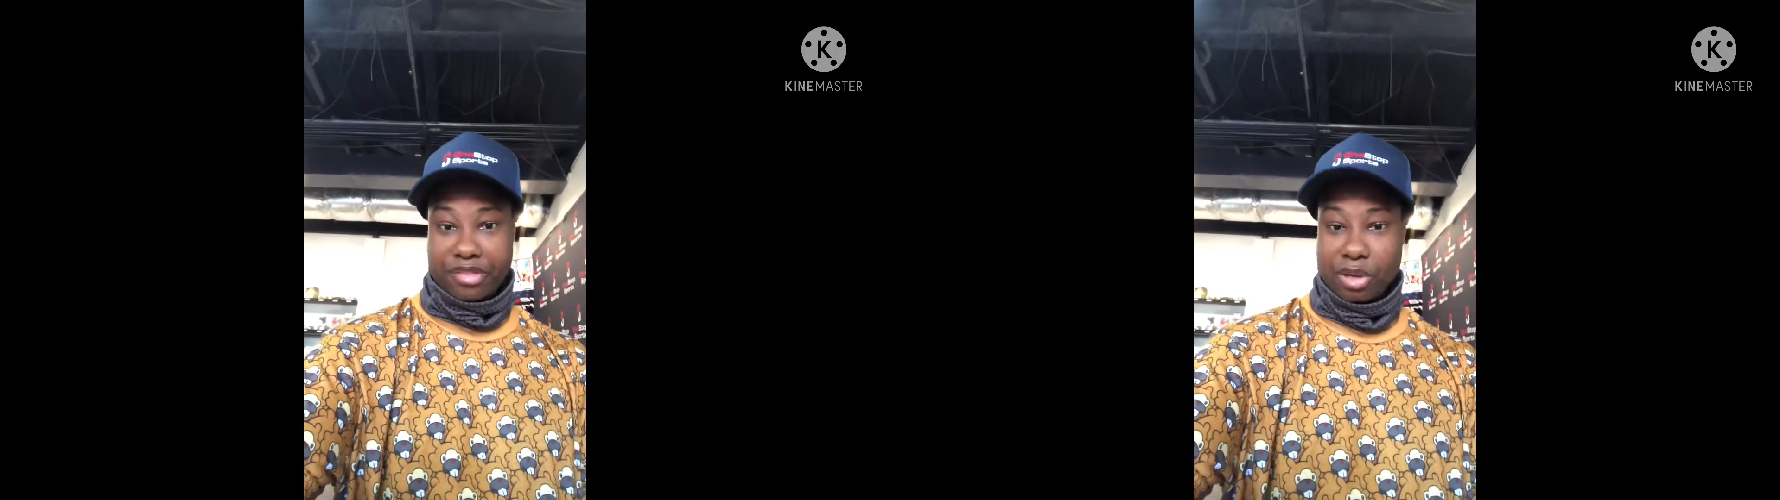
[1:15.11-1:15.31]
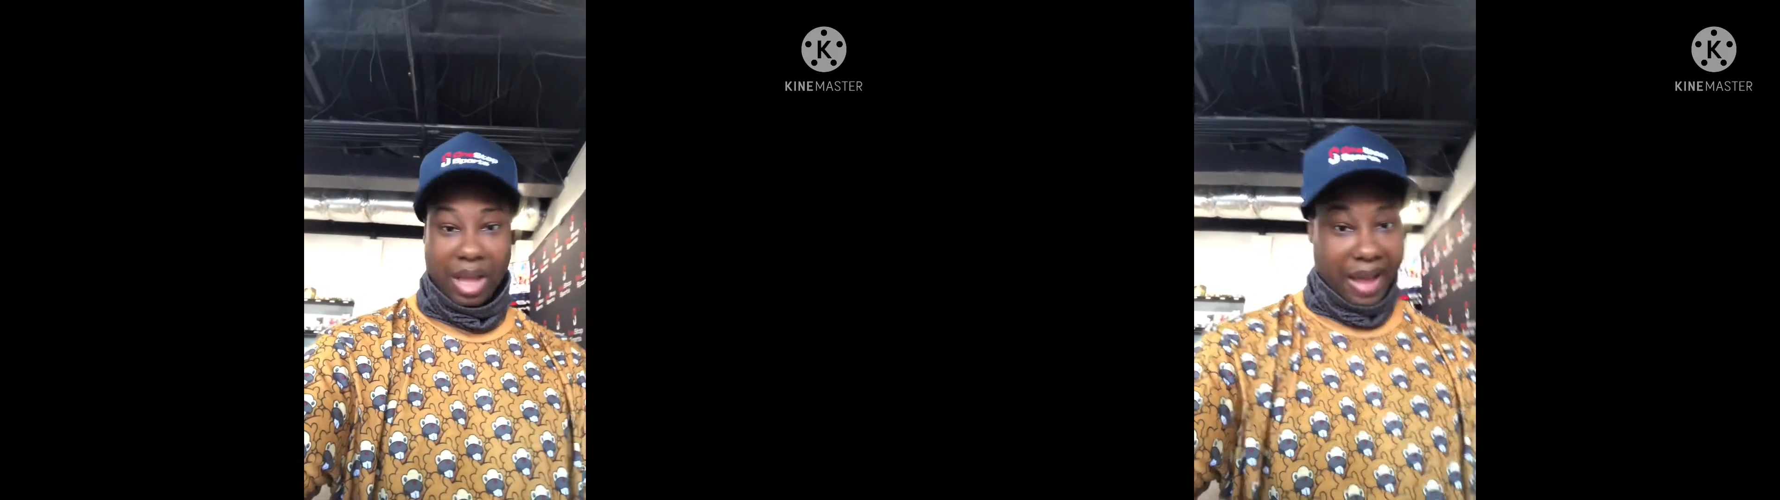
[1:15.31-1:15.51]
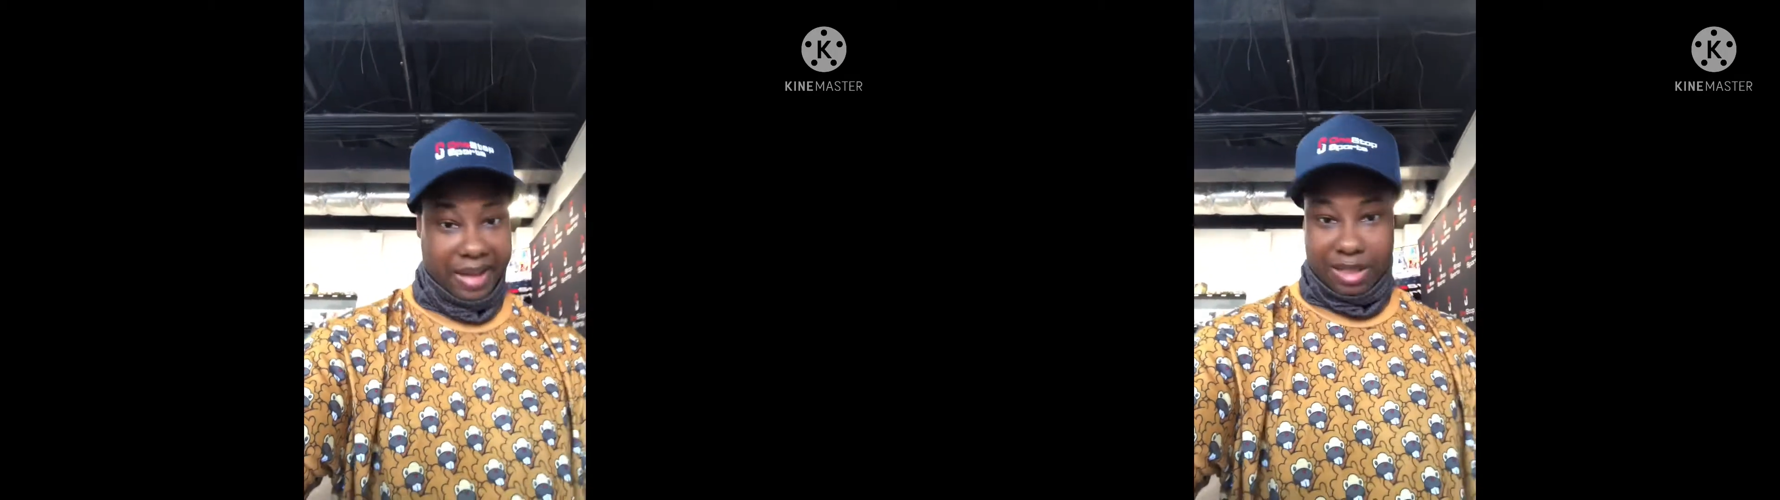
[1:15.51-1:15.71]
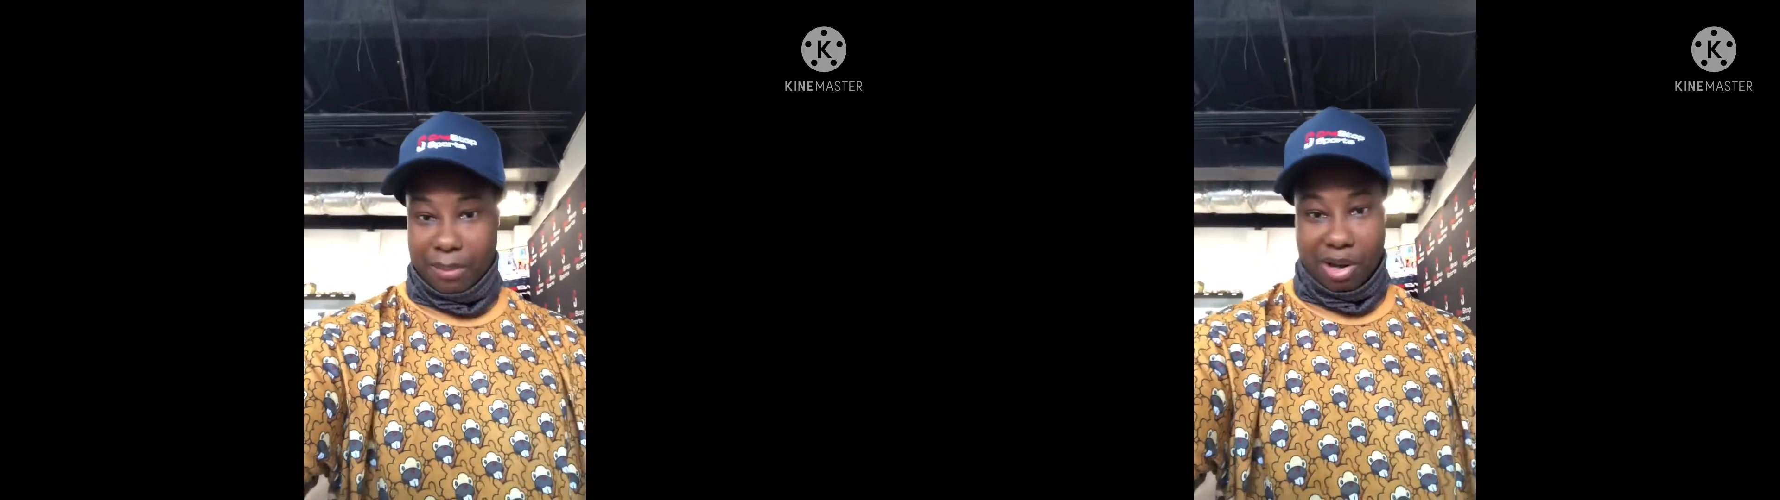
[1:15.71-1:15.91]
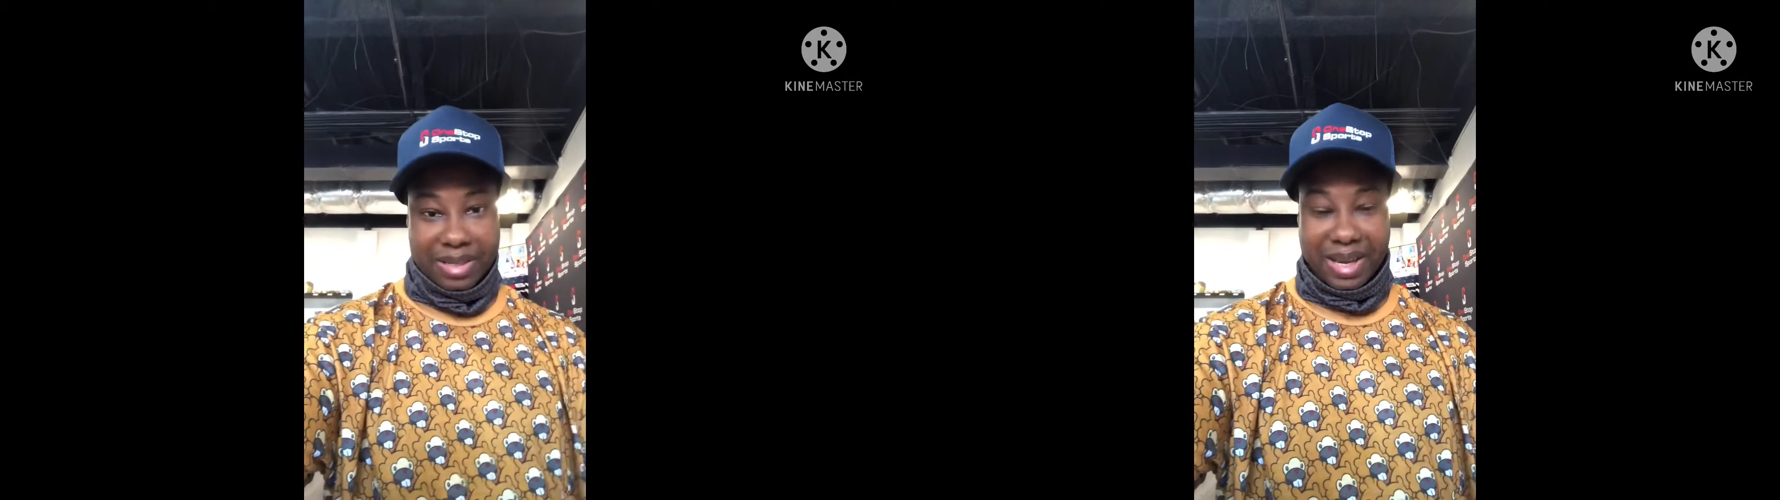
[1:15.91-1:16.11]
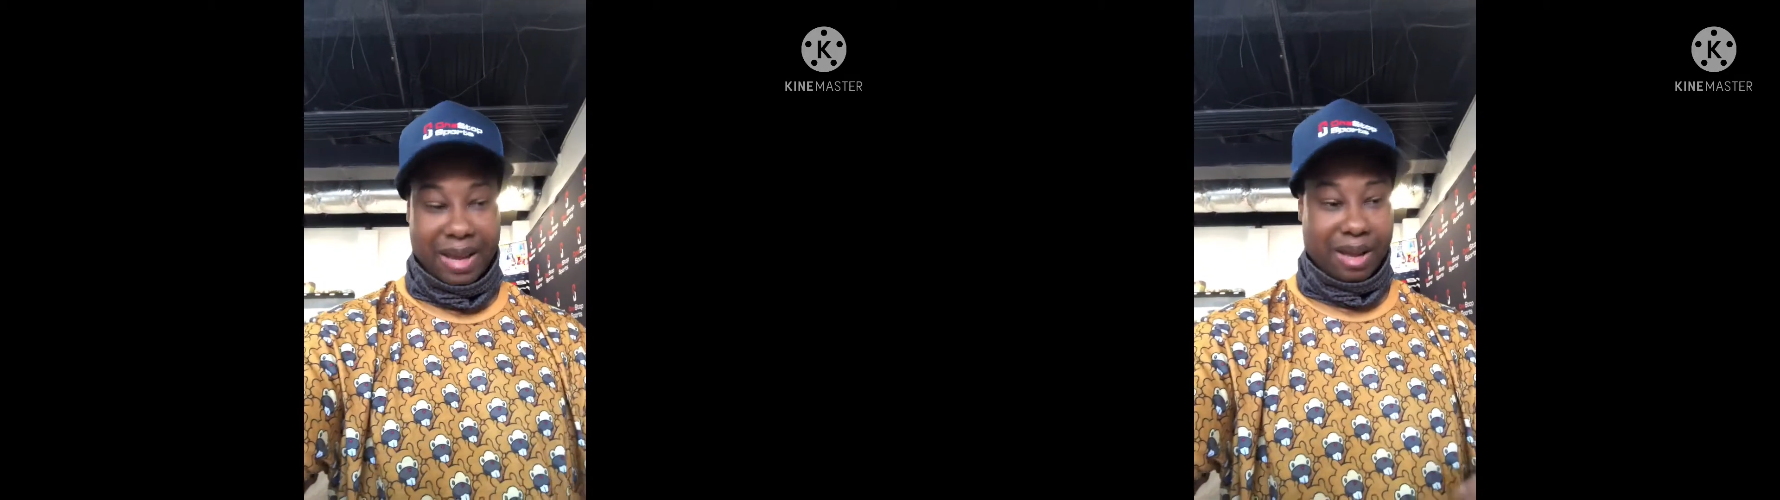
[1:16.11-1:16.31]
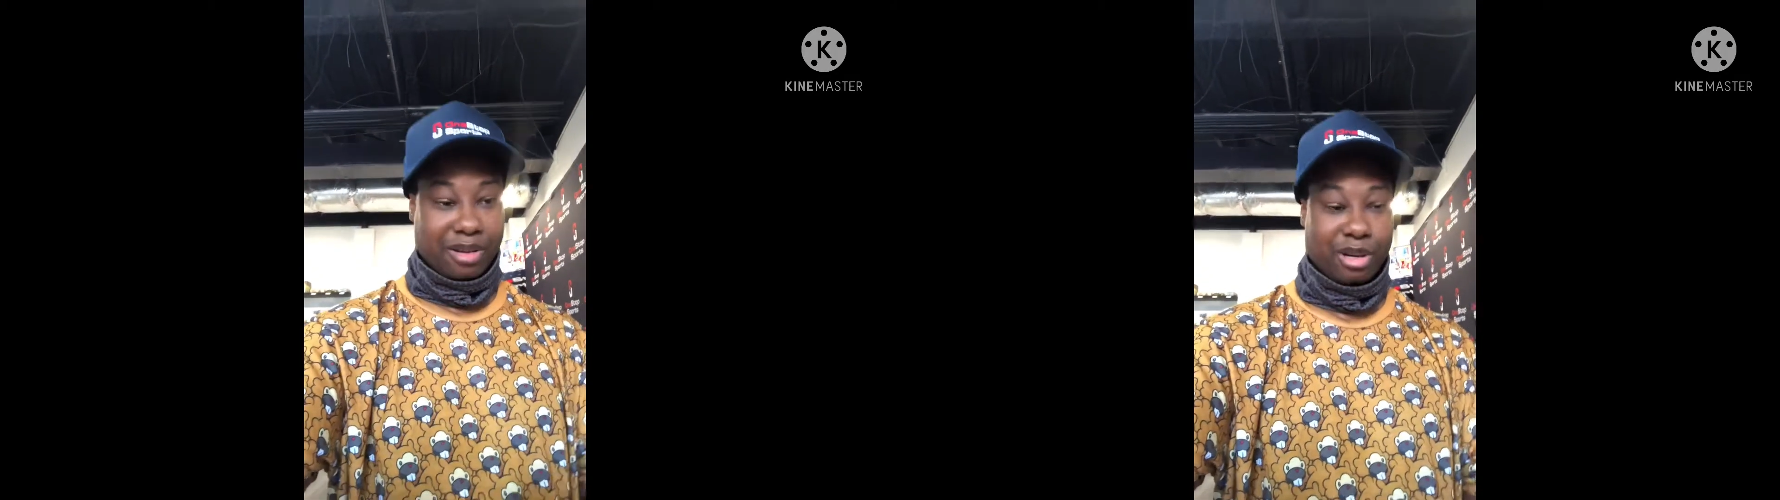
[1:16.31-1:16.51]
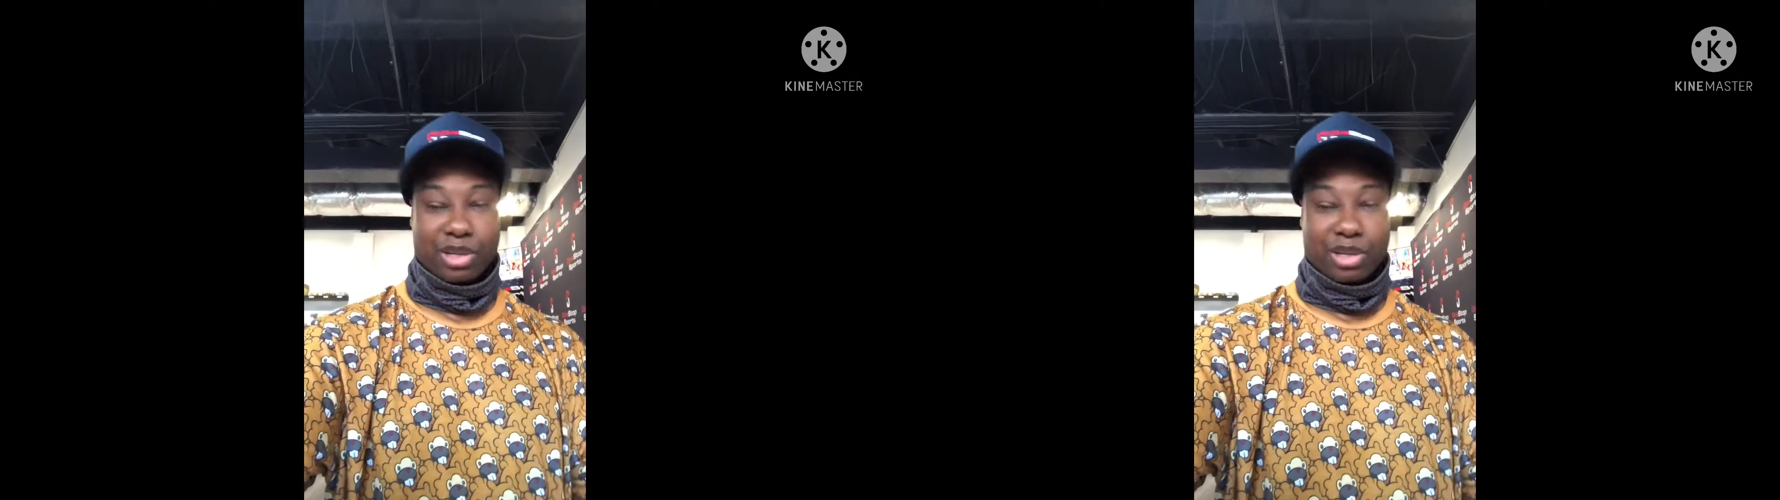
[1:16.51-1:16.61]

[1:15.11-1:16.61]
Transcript: if you like, come on down.